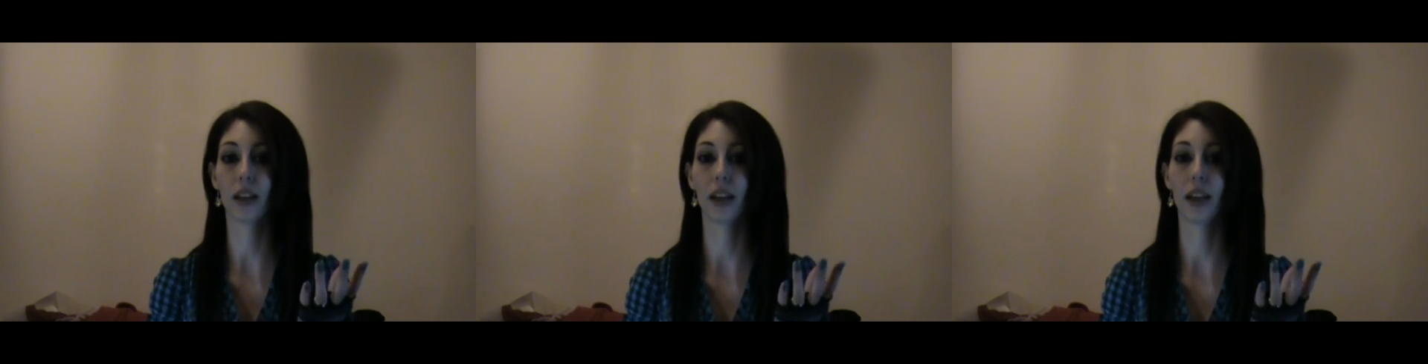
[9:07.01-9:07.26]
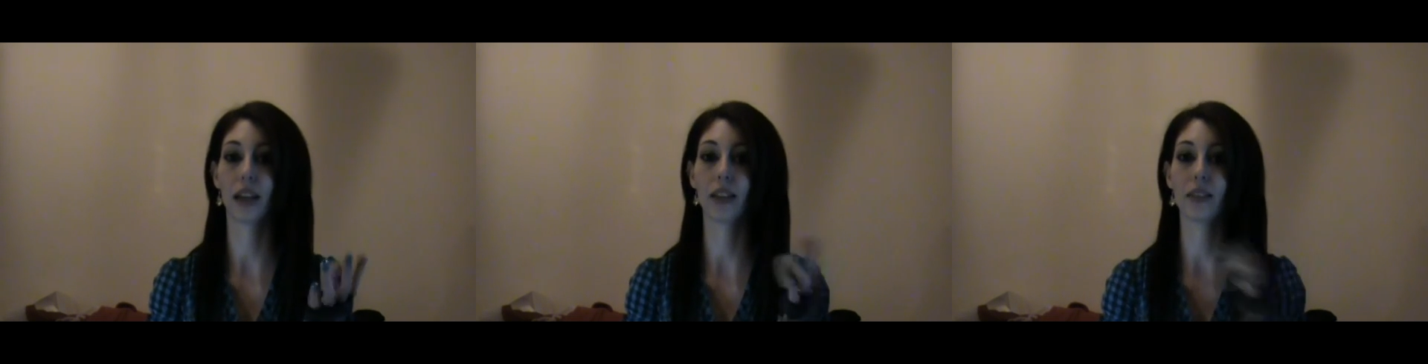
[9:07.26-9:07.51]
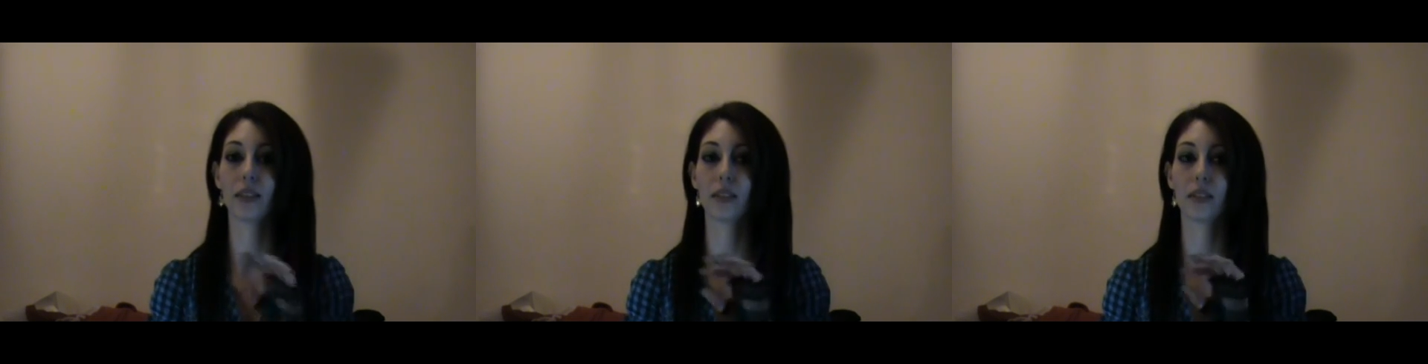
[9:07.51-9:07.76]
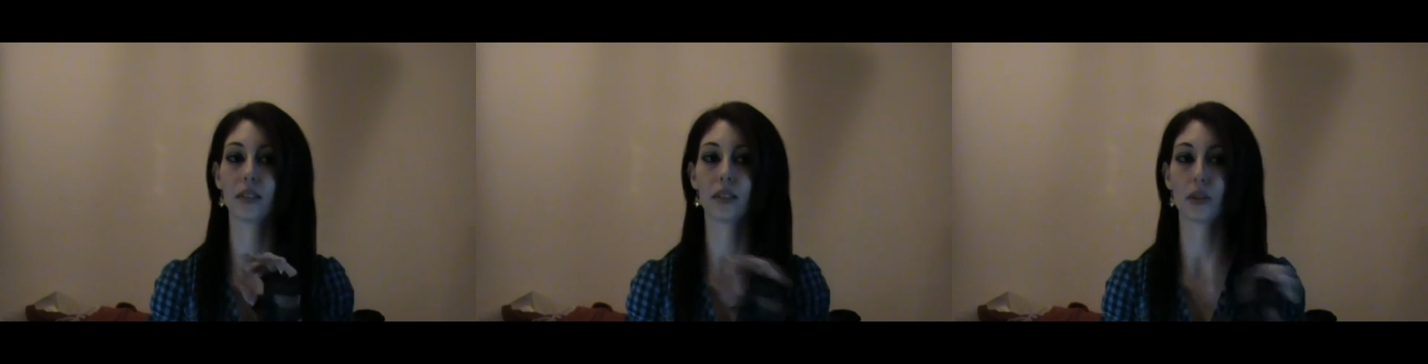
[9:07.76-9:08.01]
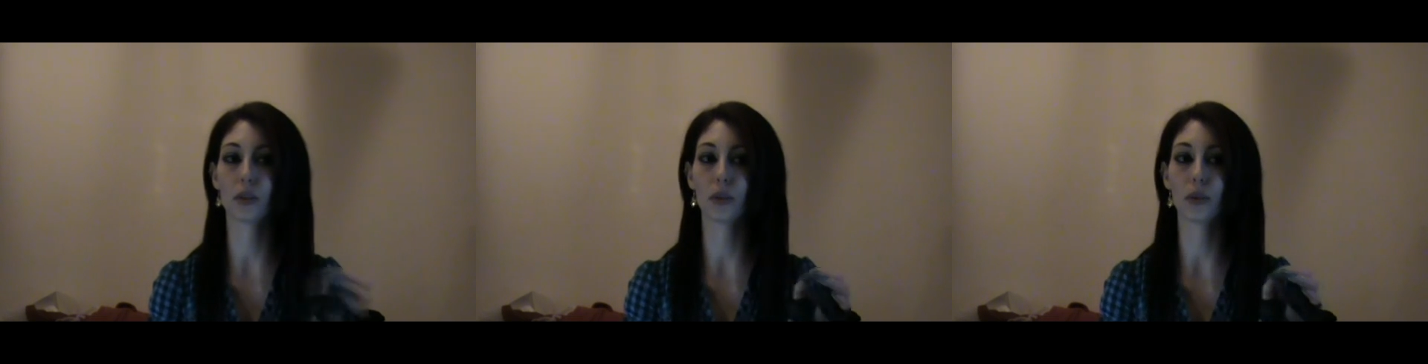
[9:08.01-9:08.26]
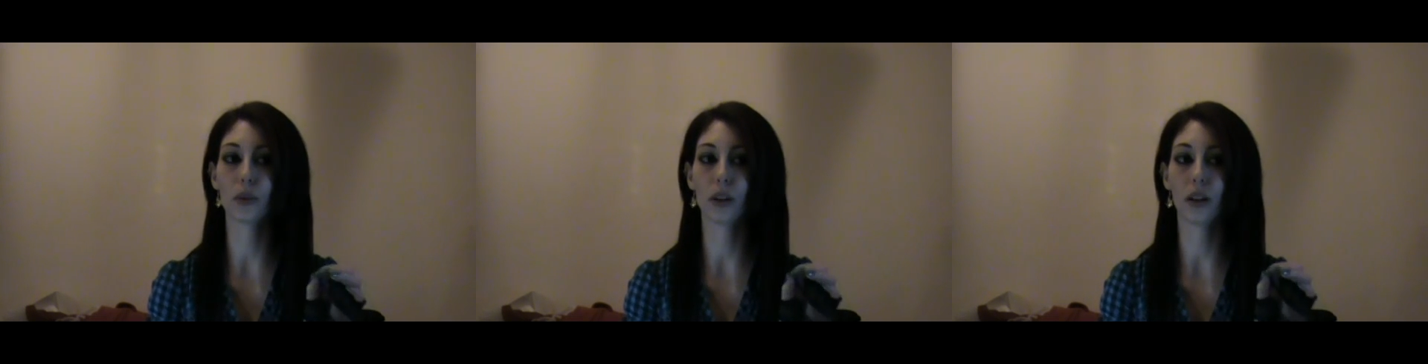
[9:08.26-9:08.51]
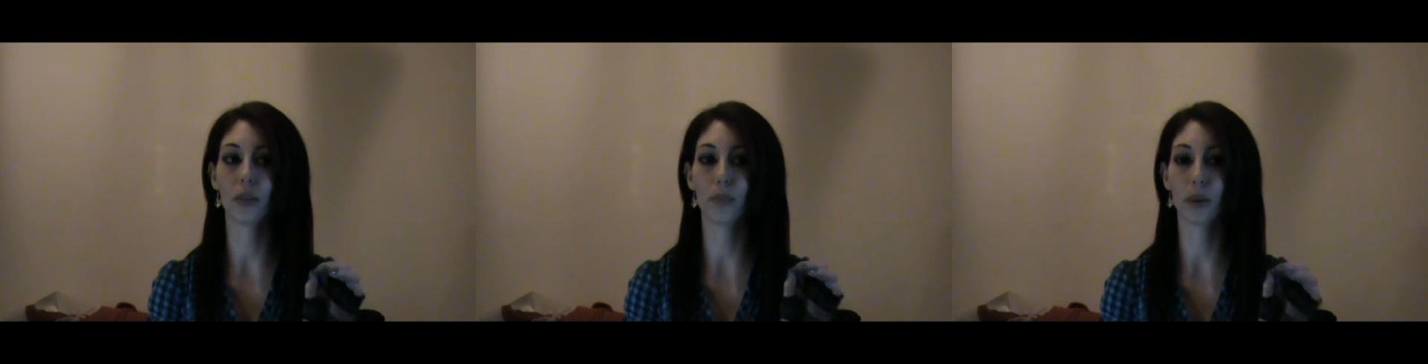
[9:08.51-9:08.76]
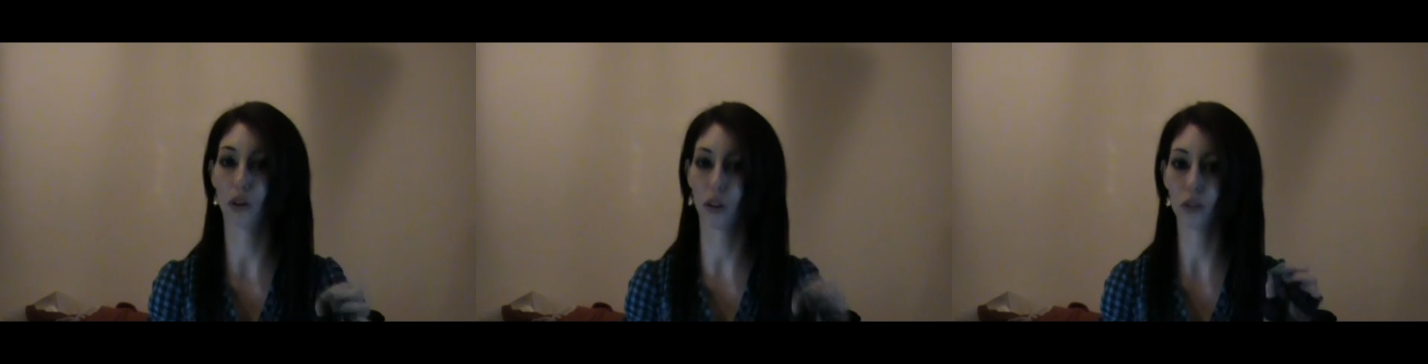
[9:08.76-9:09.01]
and it still
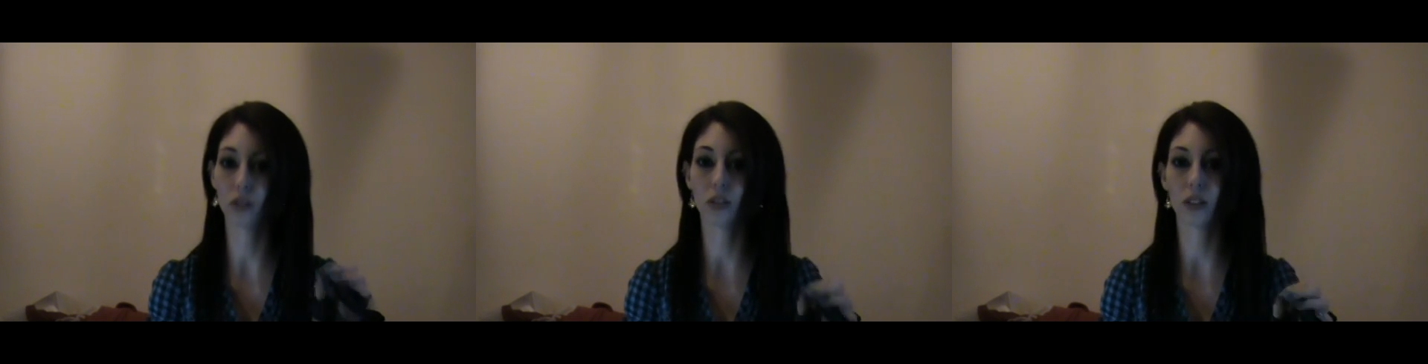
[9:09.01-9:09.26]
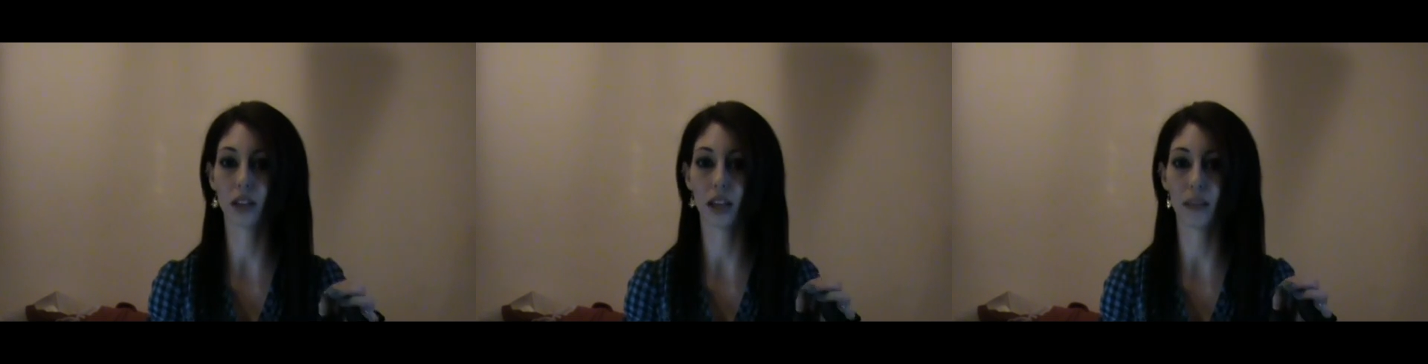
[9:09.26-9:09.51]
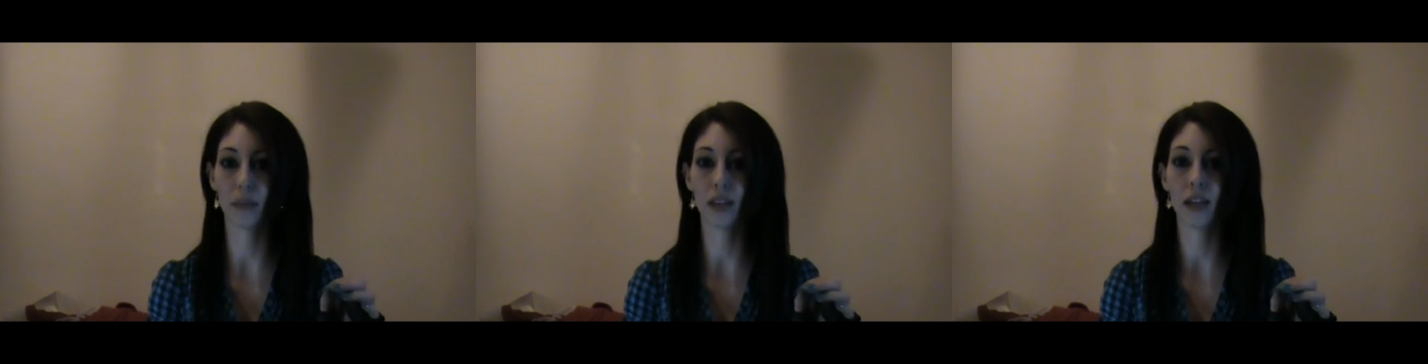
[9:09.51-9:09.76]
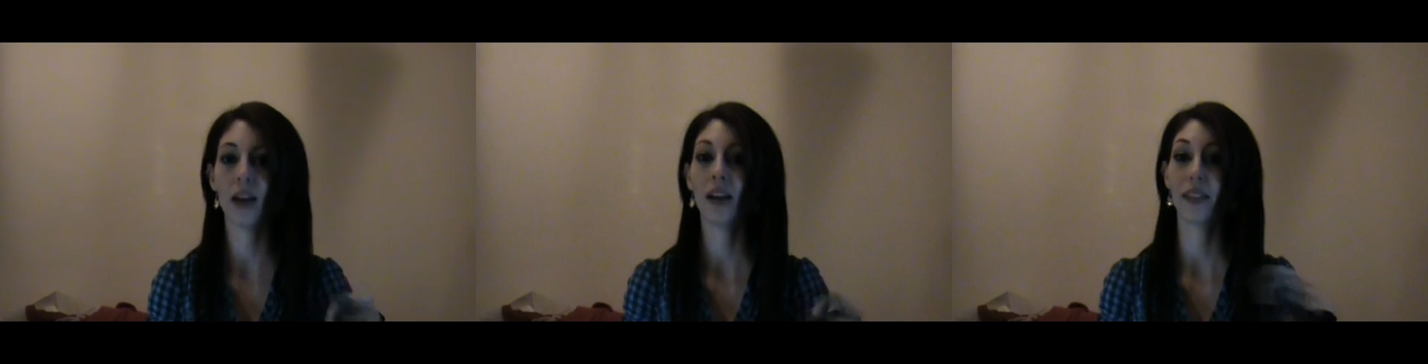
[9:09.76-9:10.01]
belongs to the enemy,